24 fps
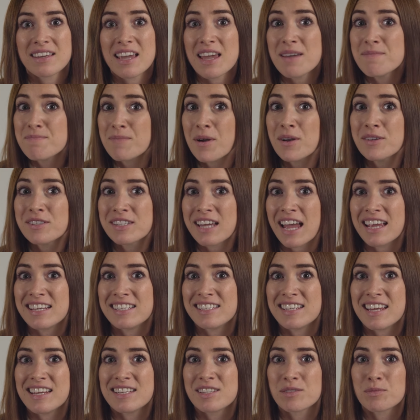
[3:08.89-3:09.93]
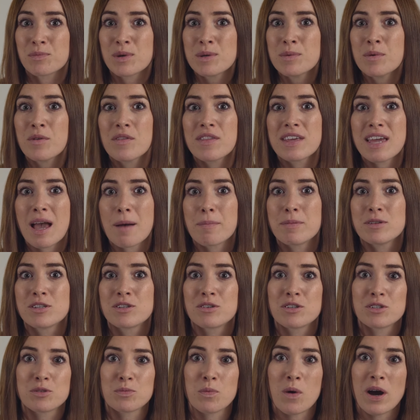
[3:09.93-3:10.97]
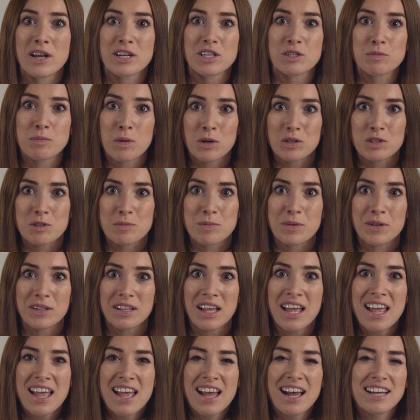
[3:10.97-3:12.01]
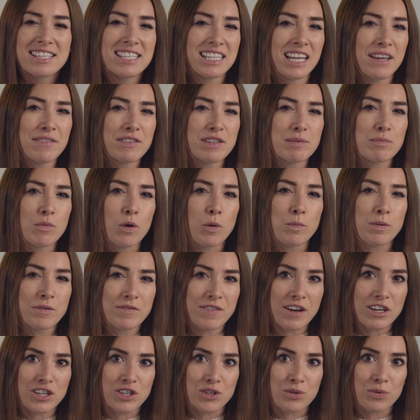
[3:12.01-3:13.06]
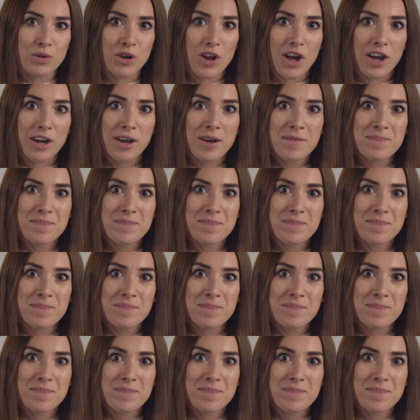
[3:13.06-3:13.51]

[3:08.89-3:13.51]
In most cases, we want the aperture as wide as possible, as it gives a more professional look.